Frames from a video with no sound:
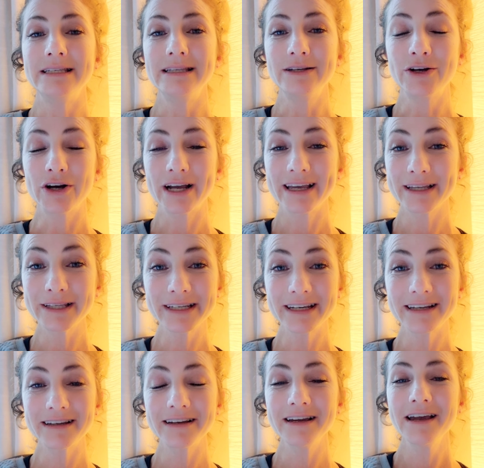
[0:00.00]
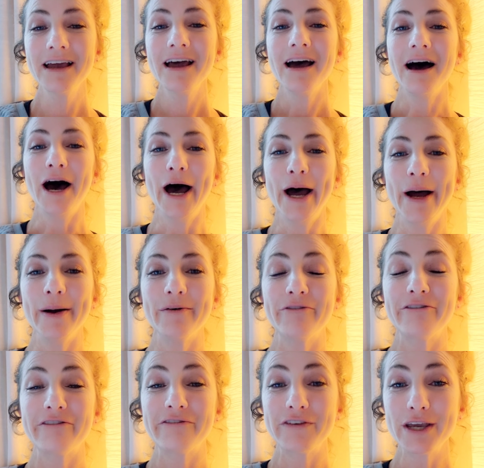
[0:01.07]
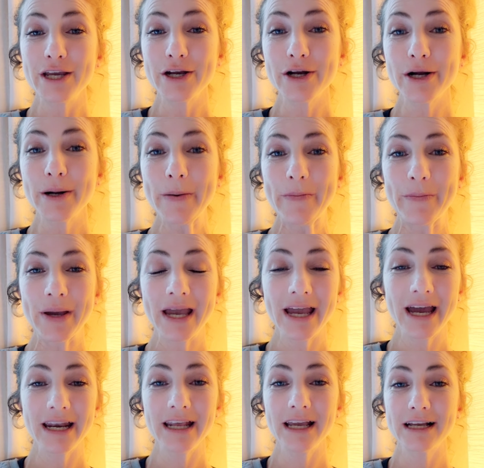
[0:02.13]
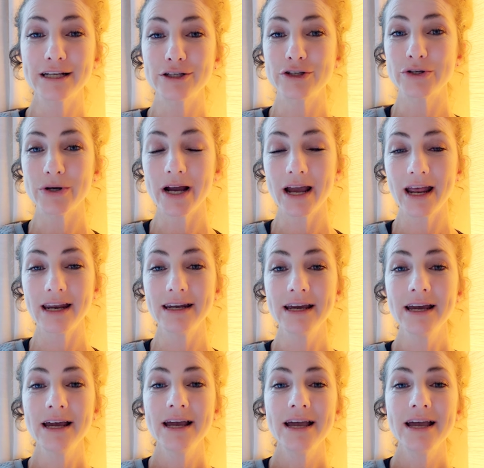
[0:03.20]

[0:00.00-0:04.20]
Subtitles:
killing, fear, panic, dread.